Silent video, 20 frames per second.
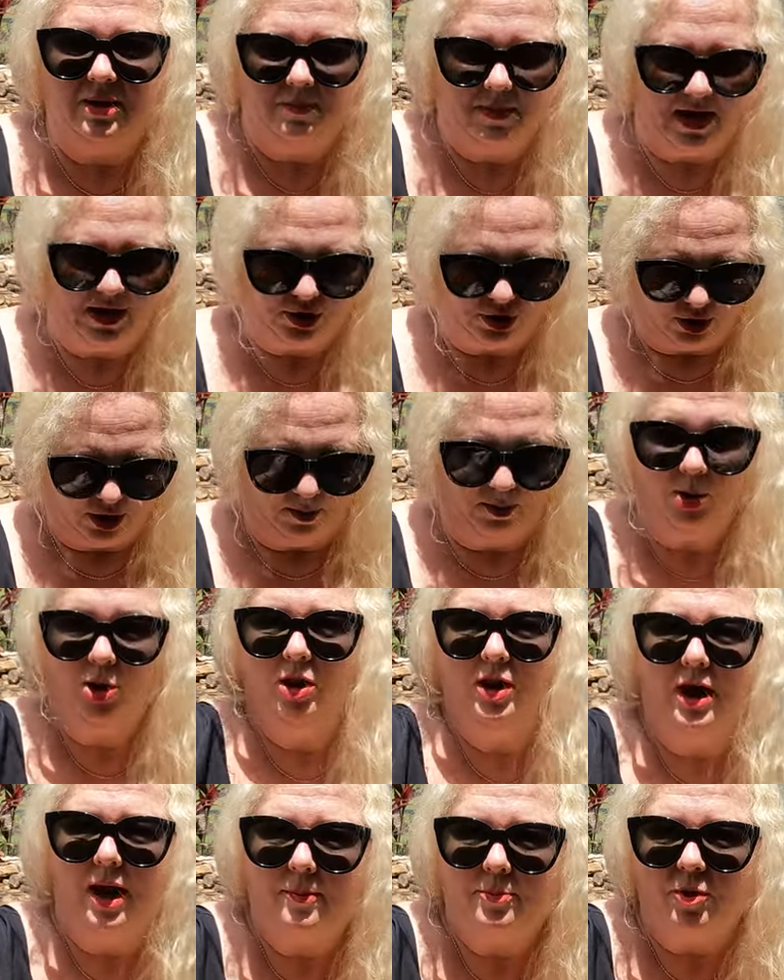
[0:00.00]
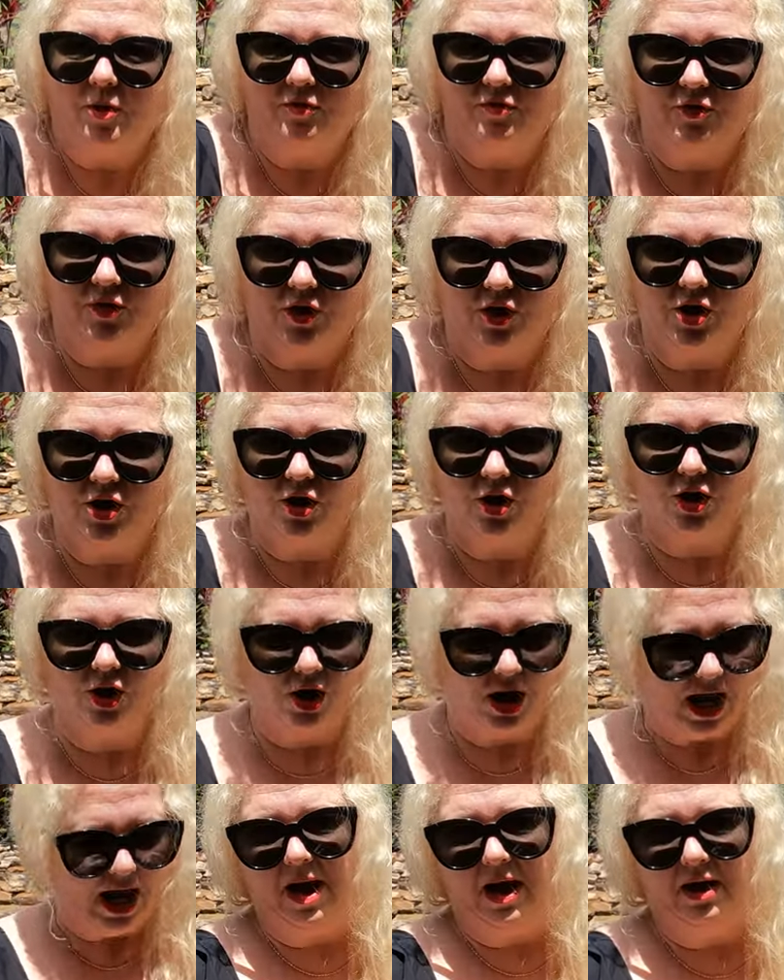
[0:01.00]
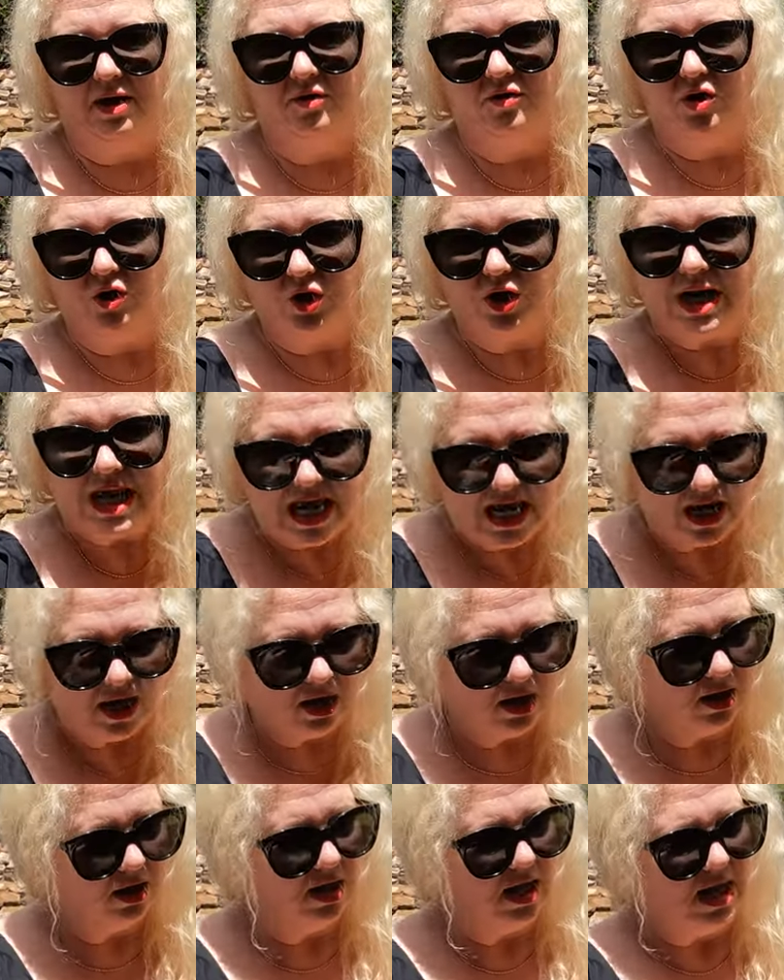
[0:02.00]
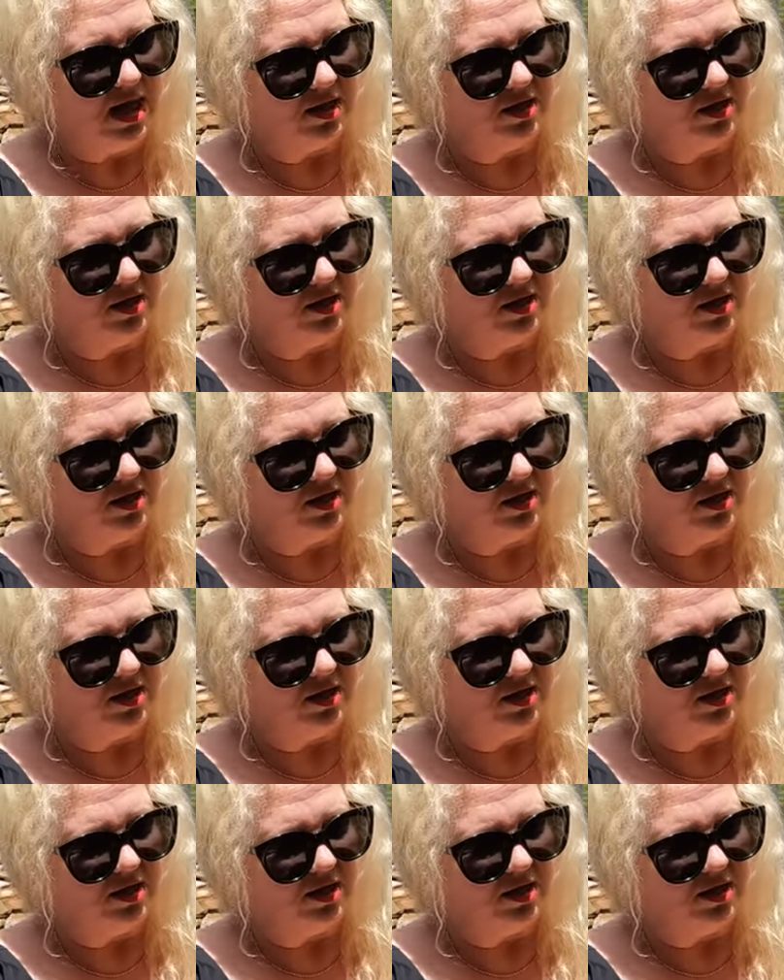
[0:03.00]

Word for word: and make sure you pull it up over your back or your heel.